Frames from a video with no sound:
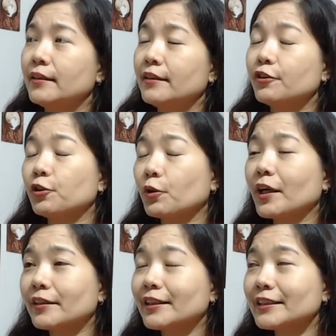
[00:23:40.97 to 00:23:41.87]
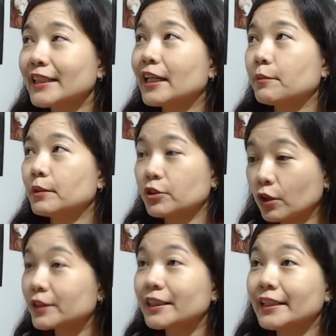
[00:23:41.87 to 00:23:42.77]
you know, these animals,
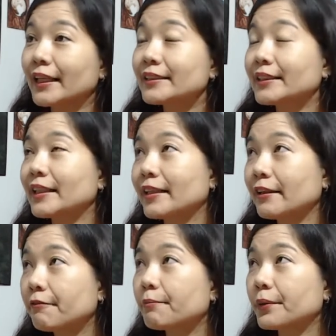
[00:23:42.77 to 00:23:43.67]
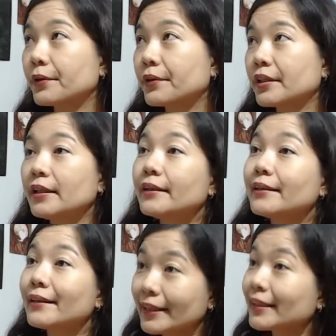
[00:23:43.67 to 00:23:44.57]
dogs and cats, can give birth
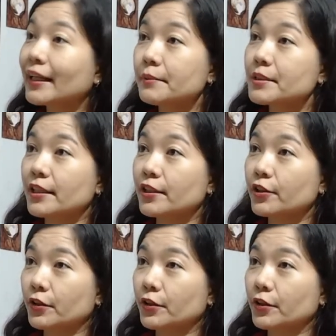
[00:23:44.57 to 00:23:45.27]
three times a year.